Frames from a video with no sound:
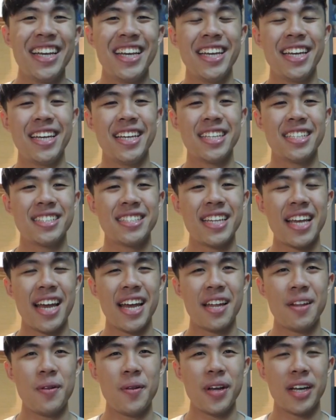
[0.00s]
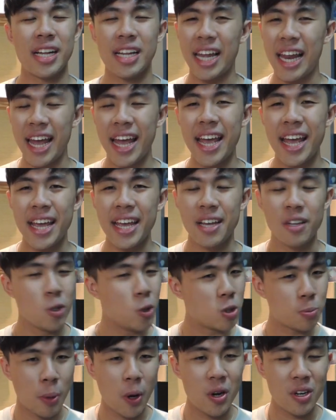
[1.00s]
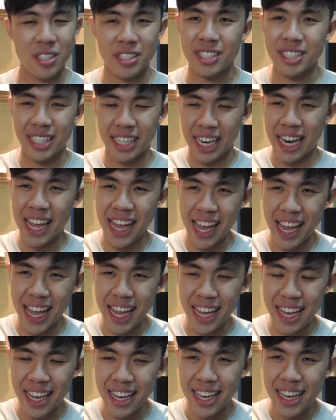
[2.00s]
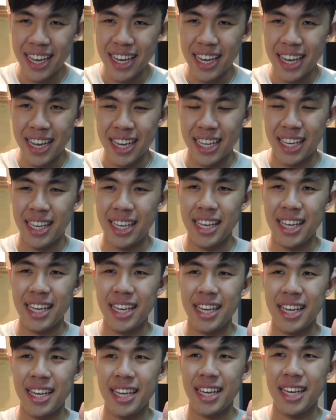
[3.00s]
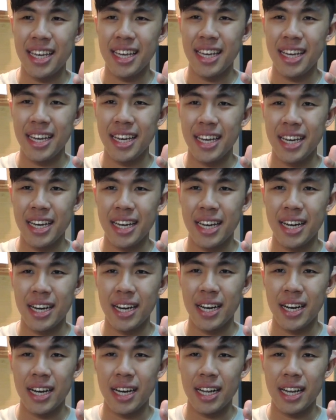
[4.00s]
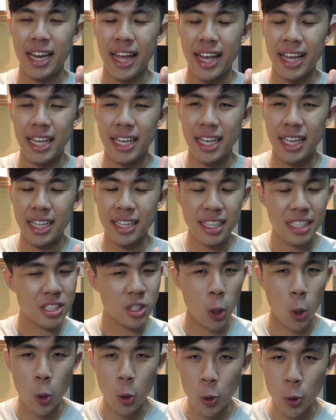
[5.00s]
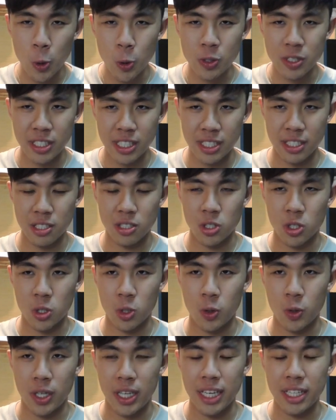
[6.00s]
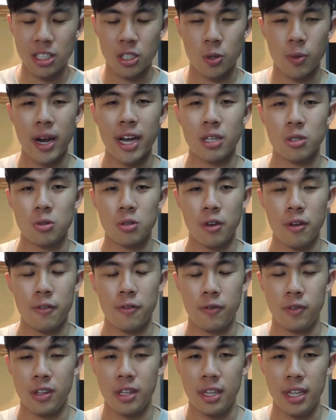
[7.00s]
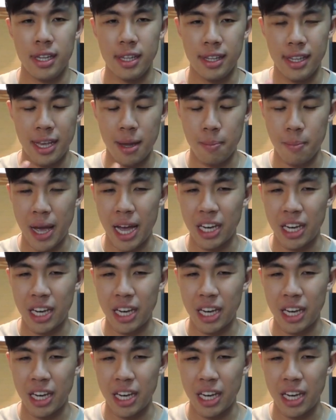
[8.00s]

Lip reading: Is that Clay, no spoilers, Clay, he in this whole season 2 he interacts with the